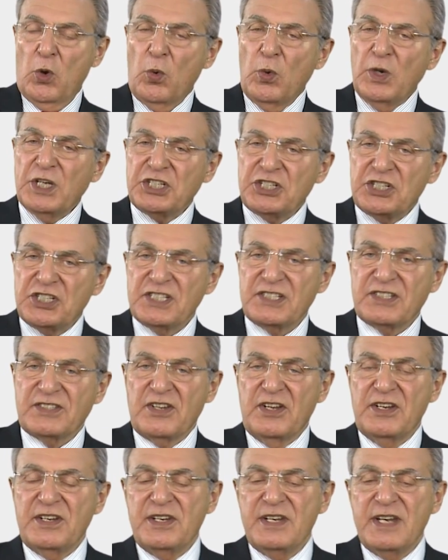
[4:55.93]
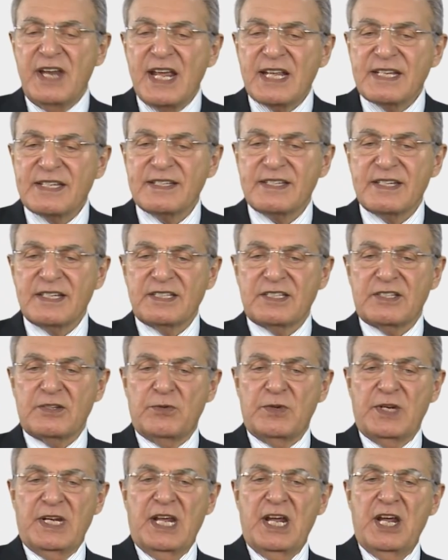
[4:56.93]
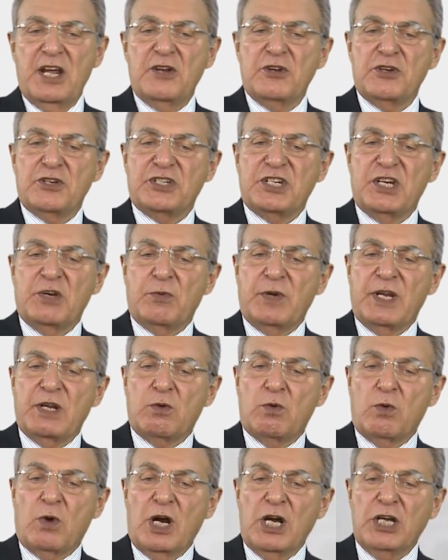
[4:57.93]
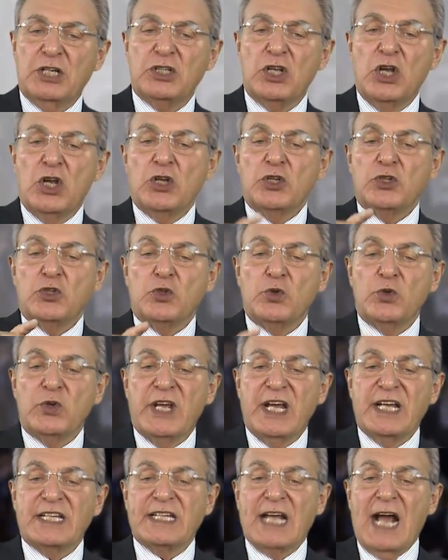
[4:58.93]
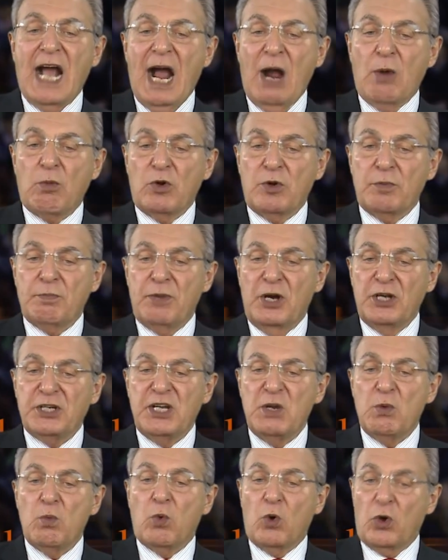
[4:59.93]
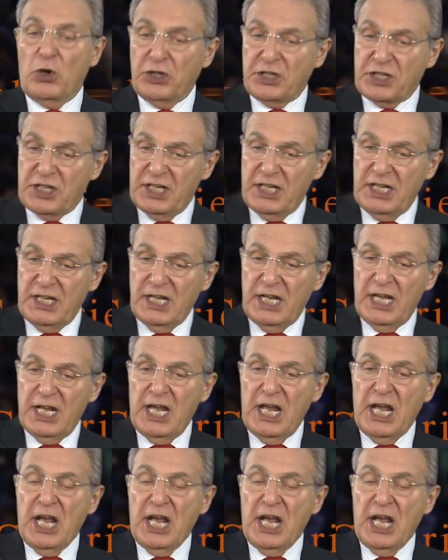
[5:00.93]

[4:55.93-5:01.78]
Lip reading: which is the necessary energy required to get our body working